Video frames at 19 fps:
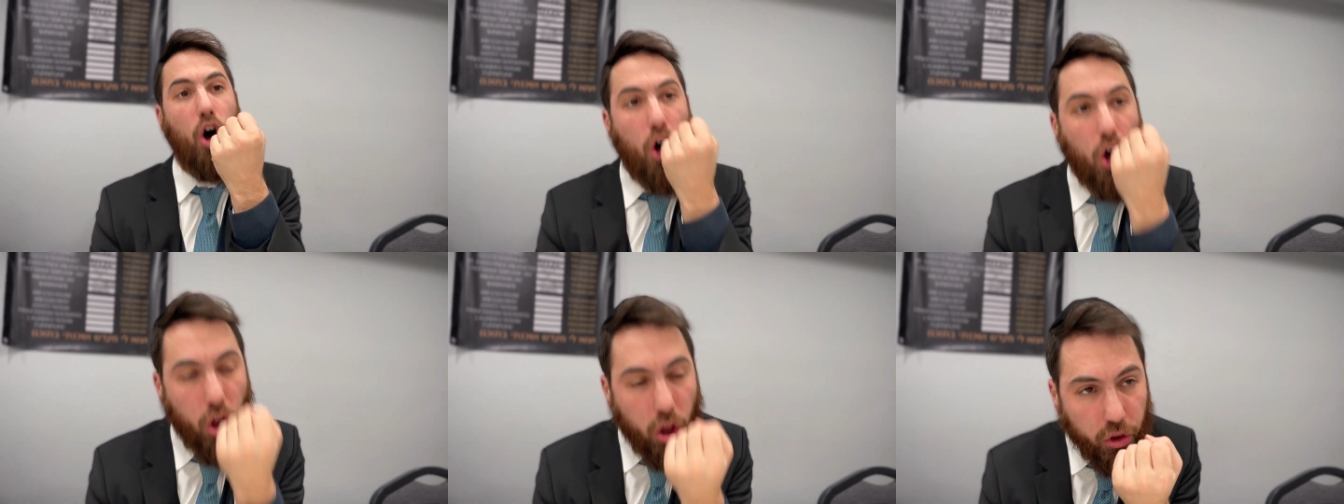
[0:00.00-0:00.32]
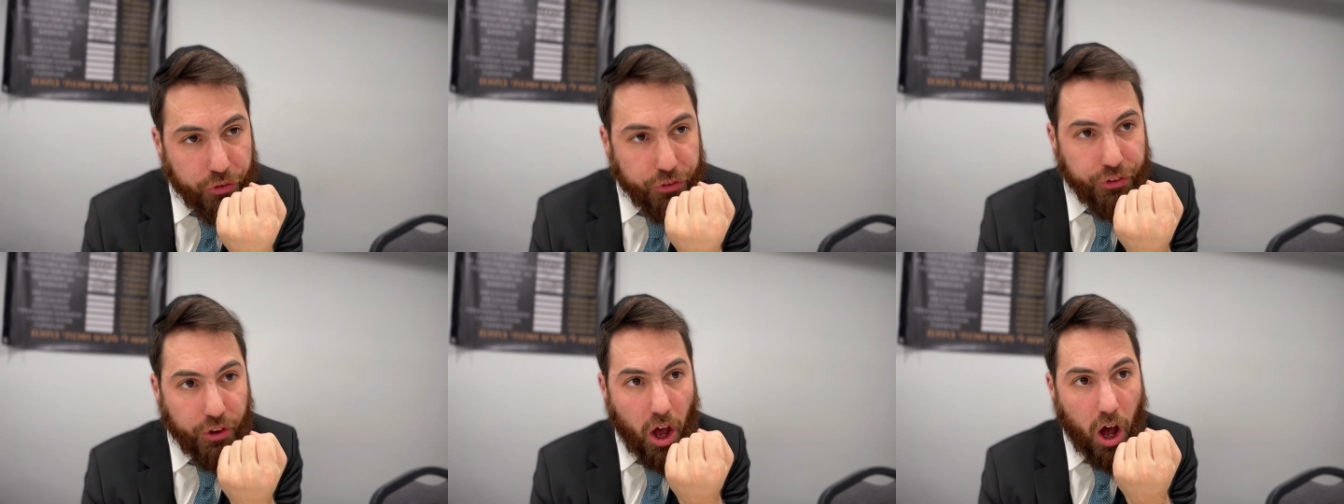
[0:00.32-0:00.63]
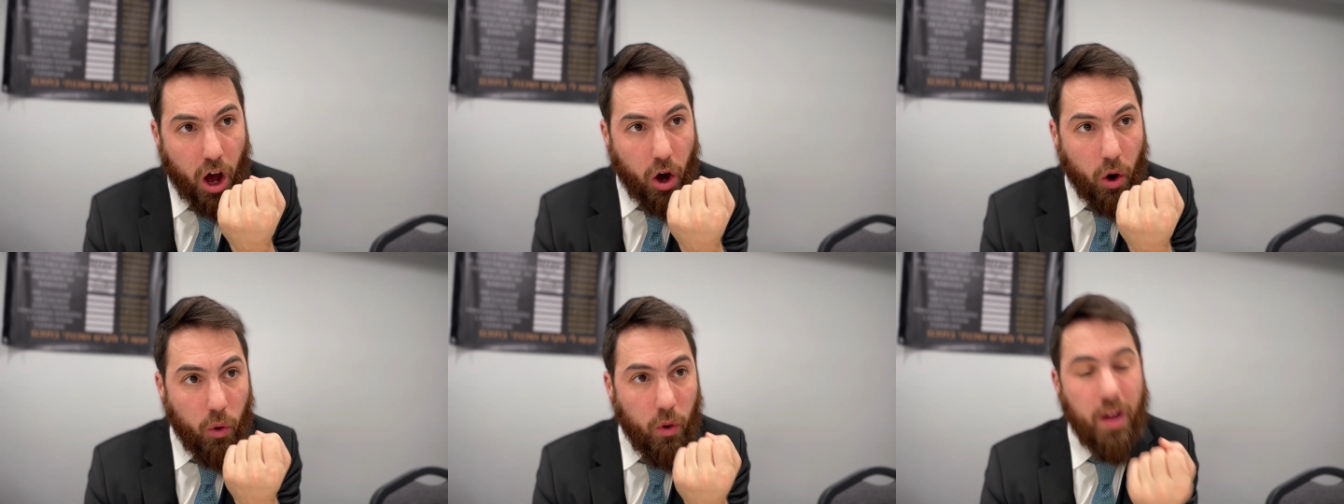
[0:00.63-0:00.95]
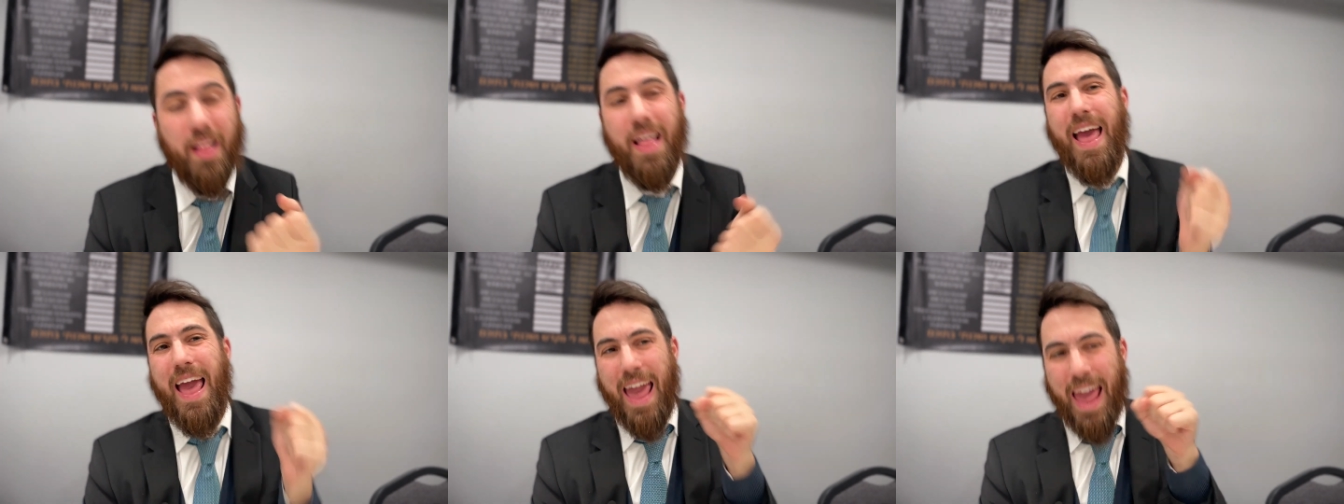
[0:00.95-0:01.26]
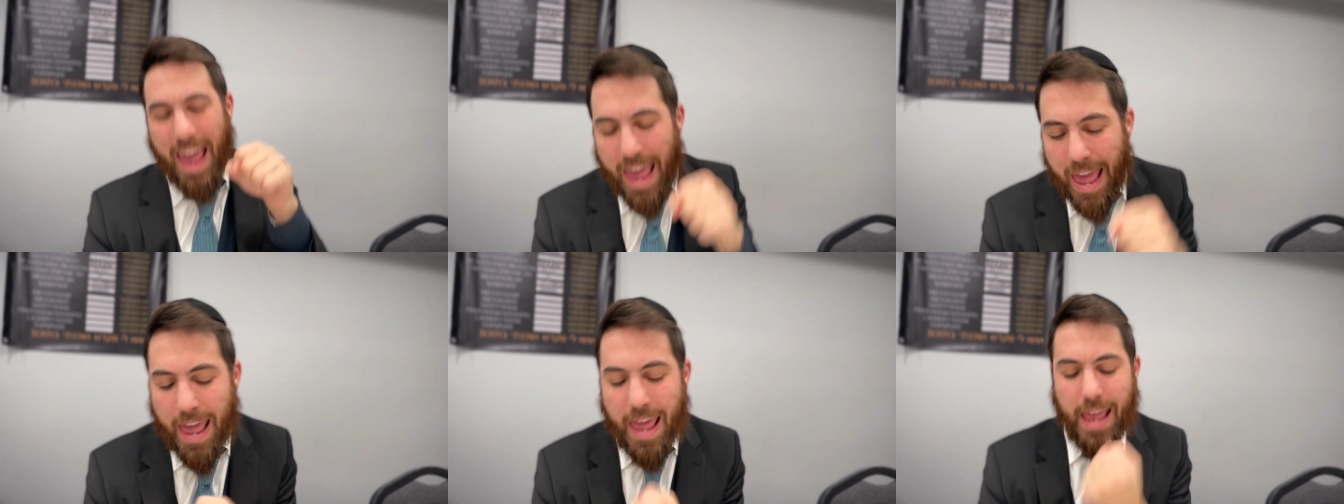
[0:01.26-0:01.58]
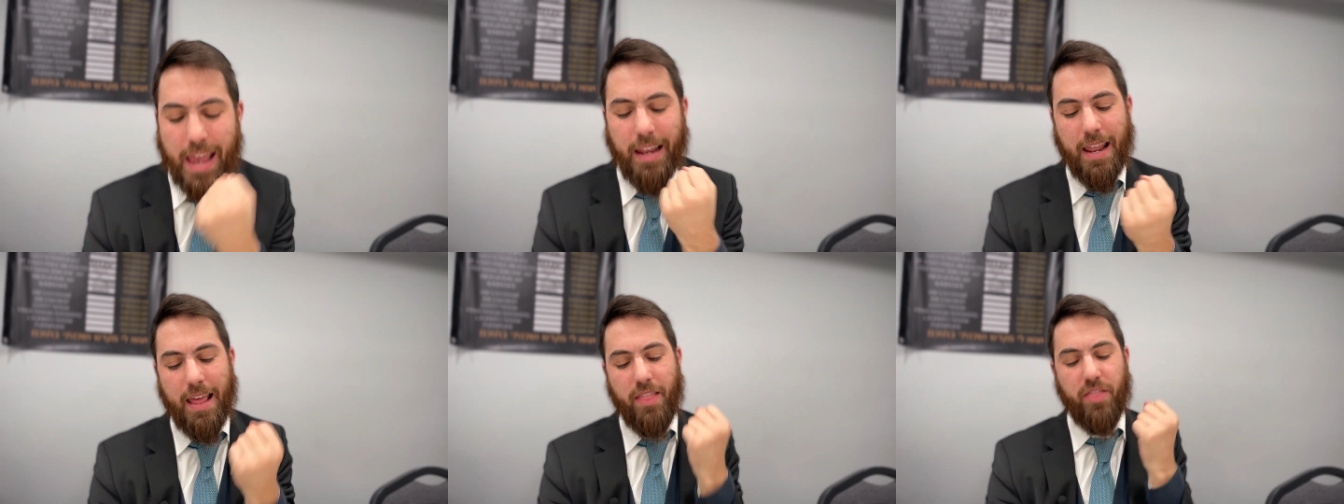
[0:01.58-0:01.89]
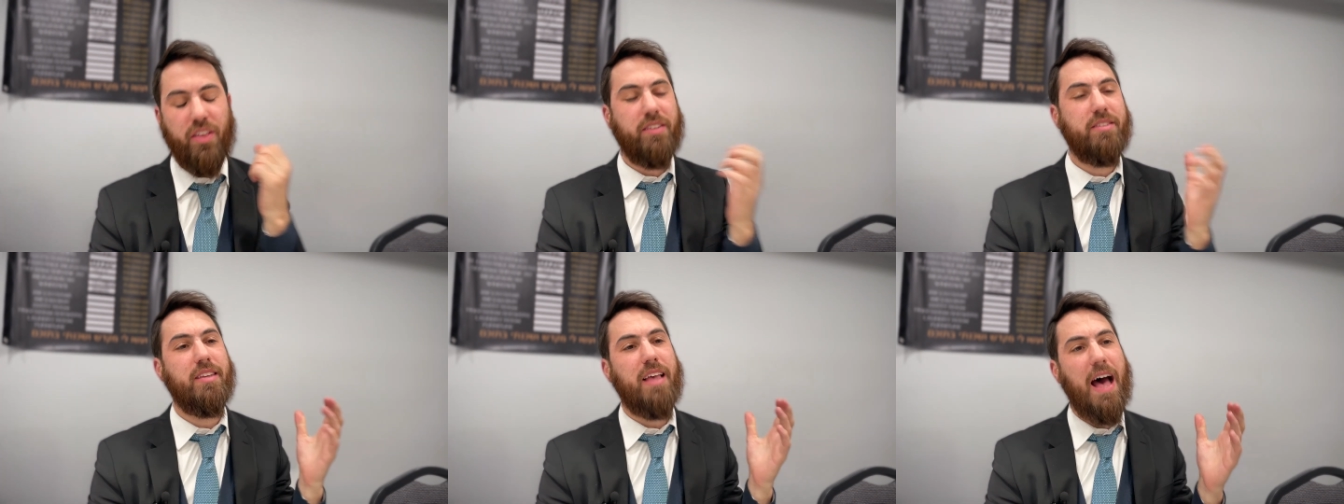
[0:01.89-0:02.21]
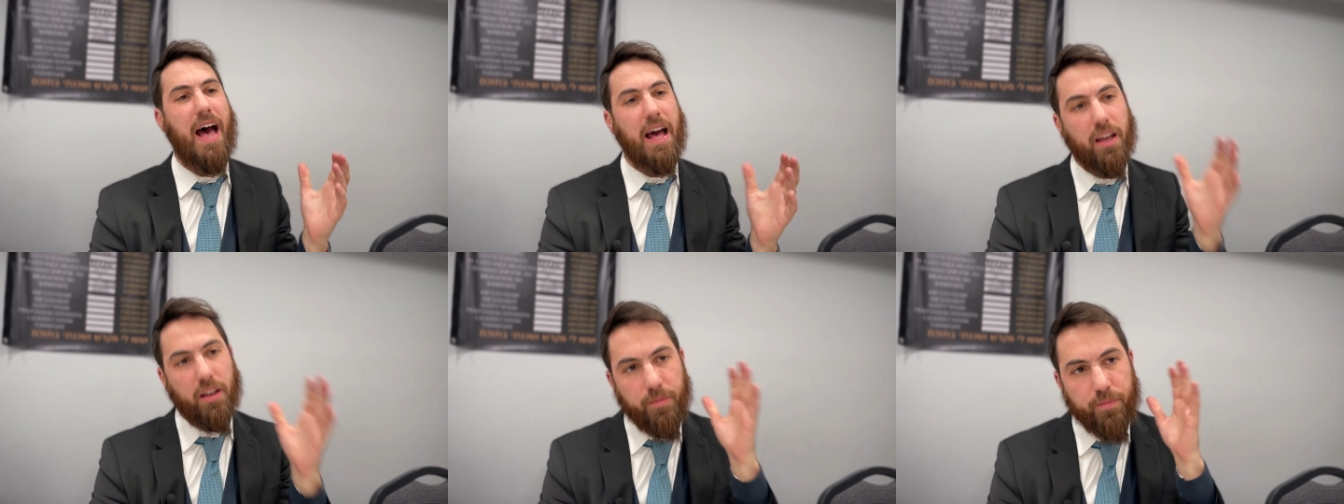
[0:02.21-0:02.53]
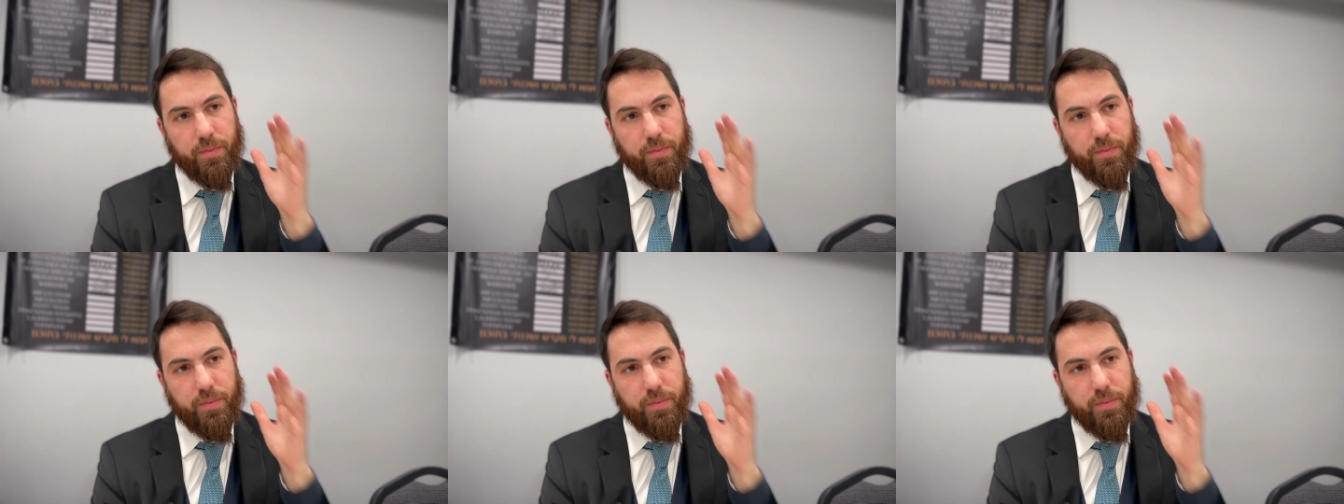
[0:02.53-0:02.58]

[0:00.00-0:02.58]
also aid in the Schach.